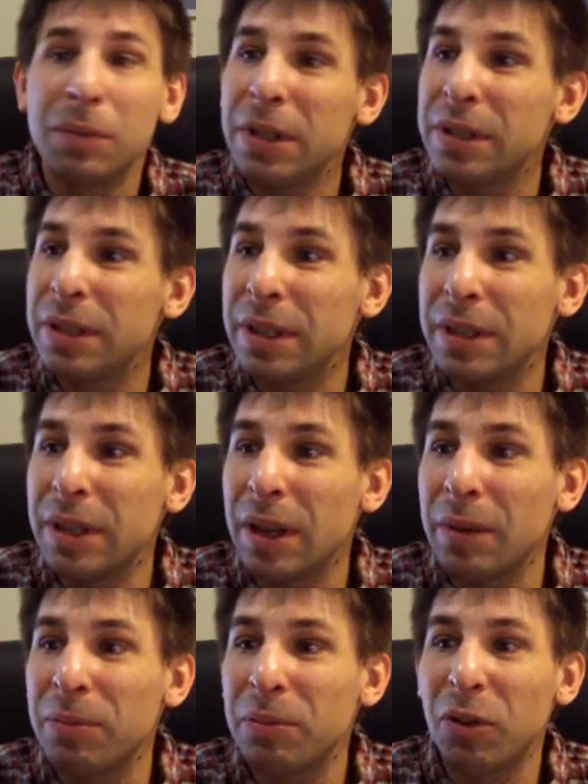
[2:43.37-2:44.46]

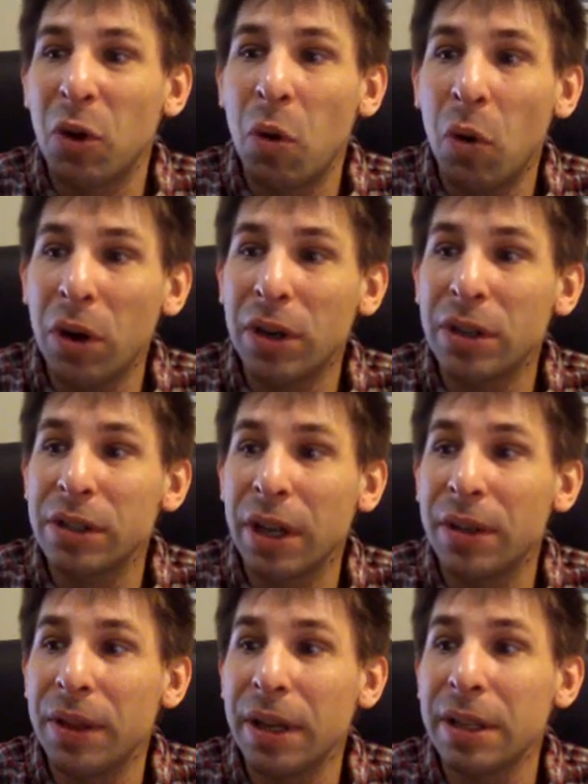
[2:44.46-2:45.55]
for quarters, I
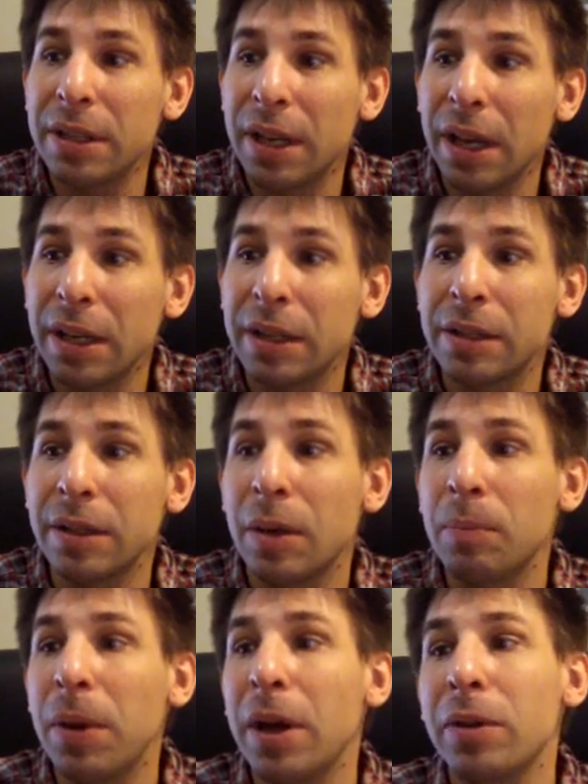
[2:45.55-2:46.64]
think it takes
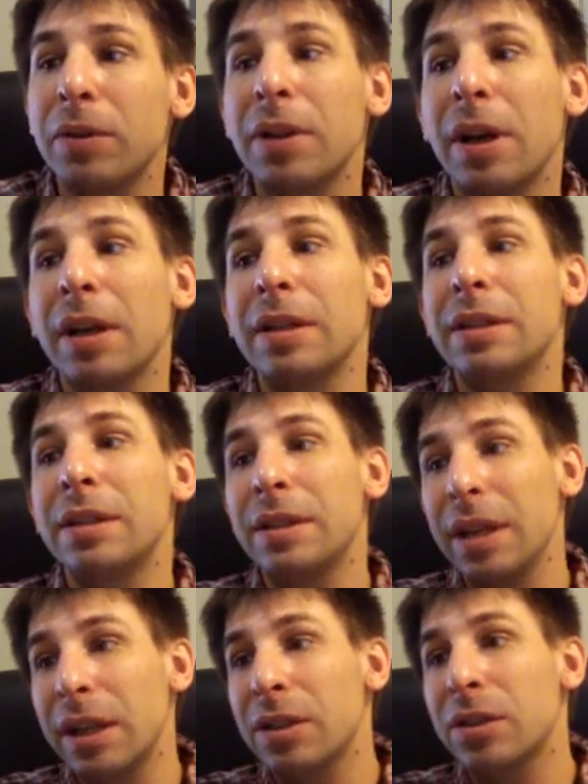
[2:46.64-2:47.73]
about
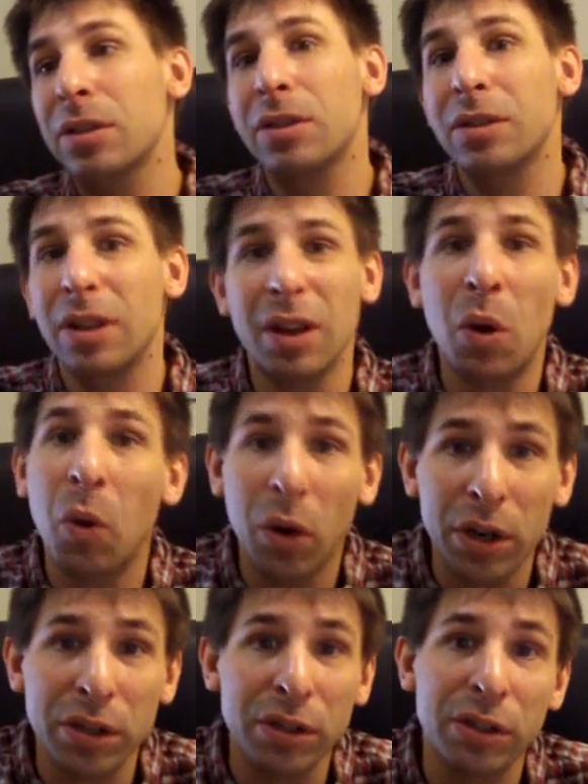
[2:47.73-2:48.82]
6
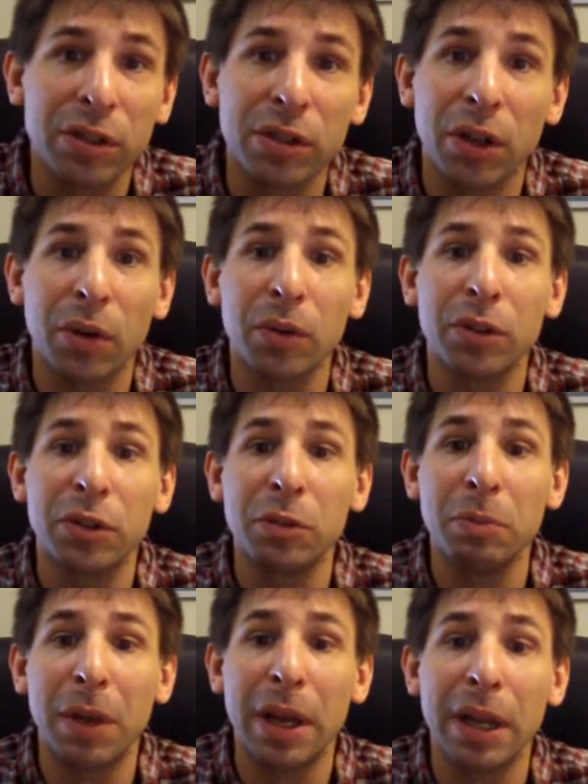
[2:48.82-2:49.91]
quarters or so to
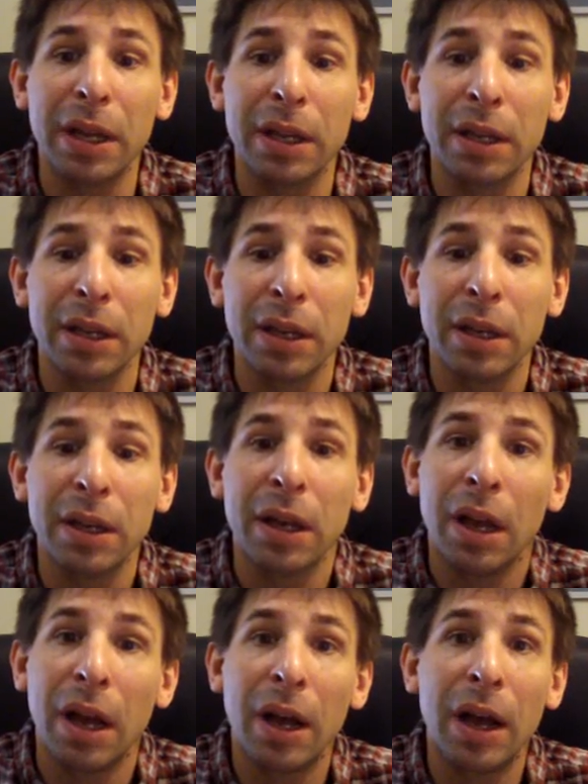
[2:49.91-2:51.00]
make
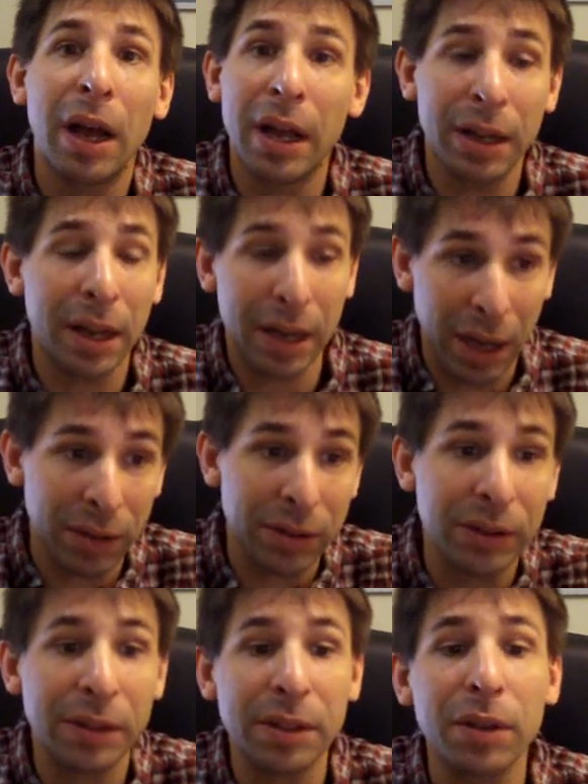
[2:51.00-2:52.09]
an ounce
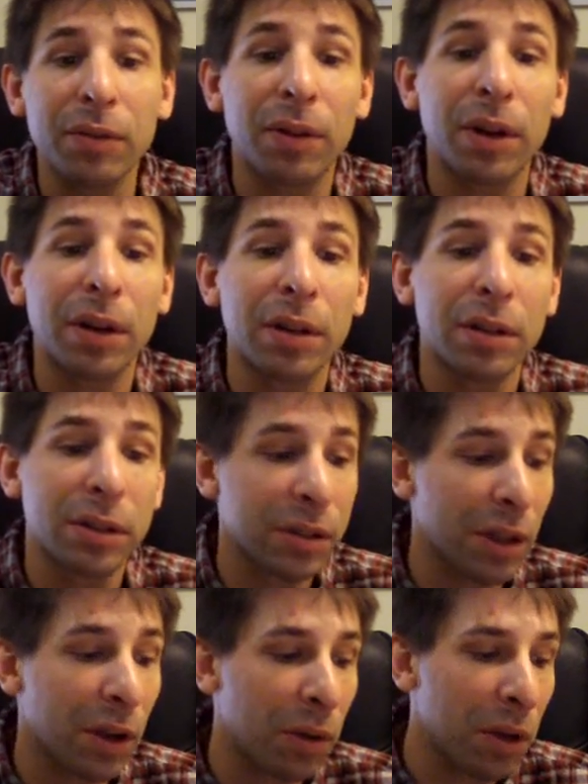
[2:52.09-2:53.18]
of silver.
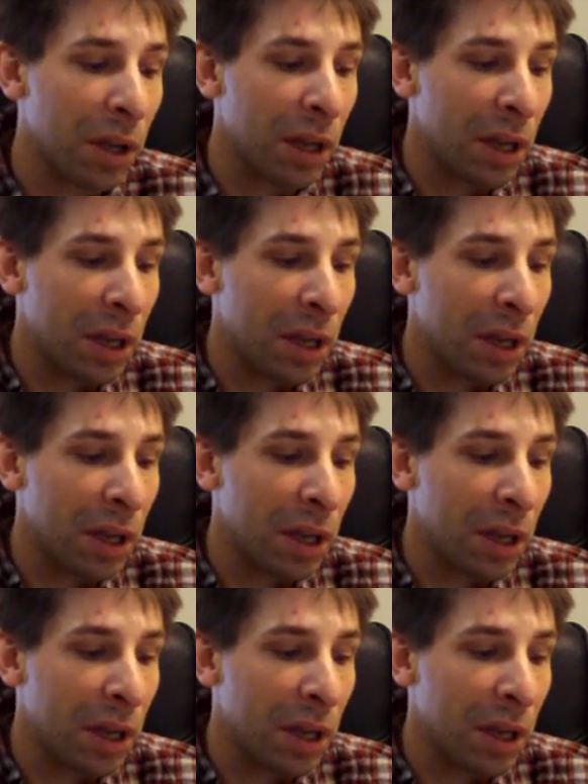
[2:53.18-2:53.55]
So